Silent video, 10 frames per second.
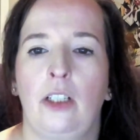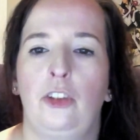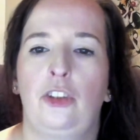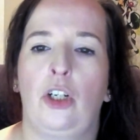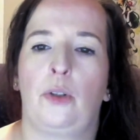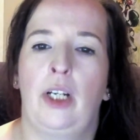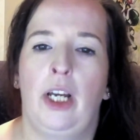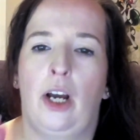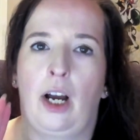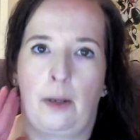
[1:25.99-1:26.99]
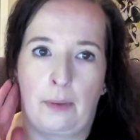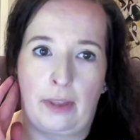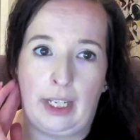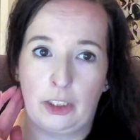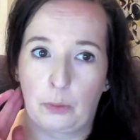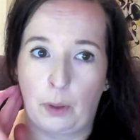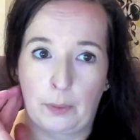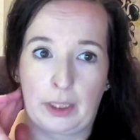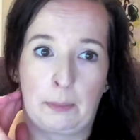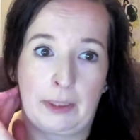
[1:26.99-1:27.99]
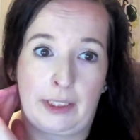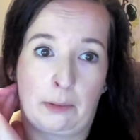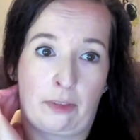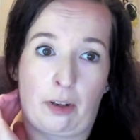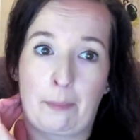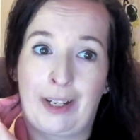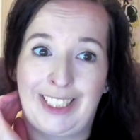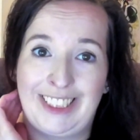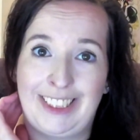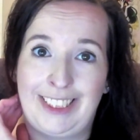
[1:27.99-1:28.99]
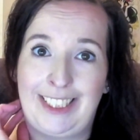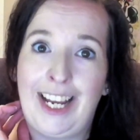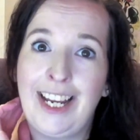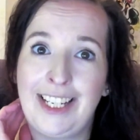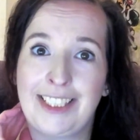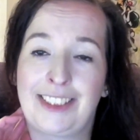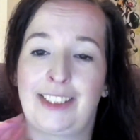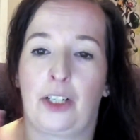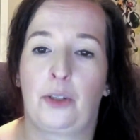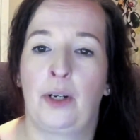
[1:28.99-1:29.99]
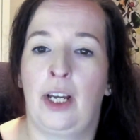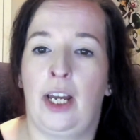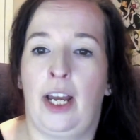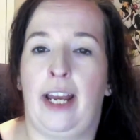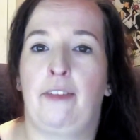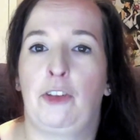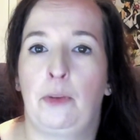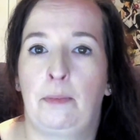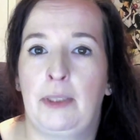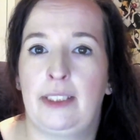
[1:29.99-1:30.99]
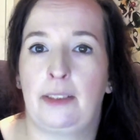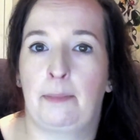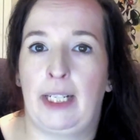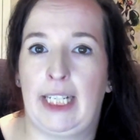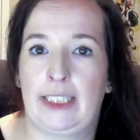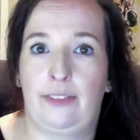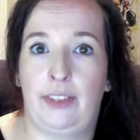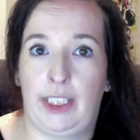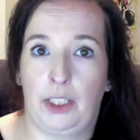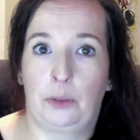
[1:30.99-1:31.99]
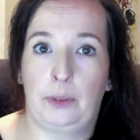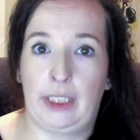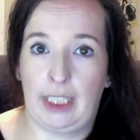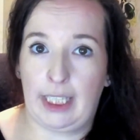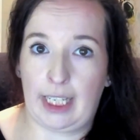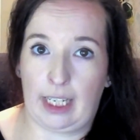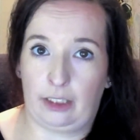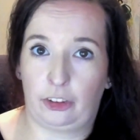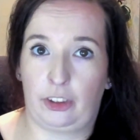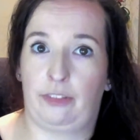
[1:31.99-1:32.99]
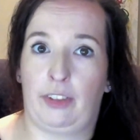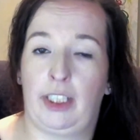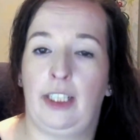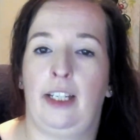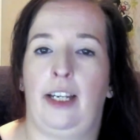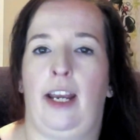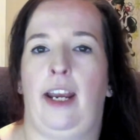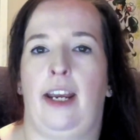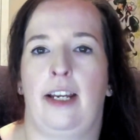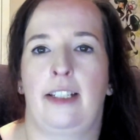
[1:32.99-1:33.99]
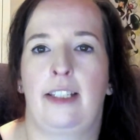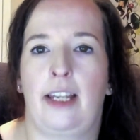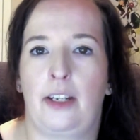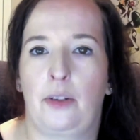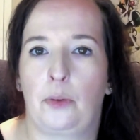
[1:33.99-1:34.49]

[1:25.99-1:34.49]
So that is where we're going to put some of our money today. So if you missed my last video, we did a cash stuffing, and then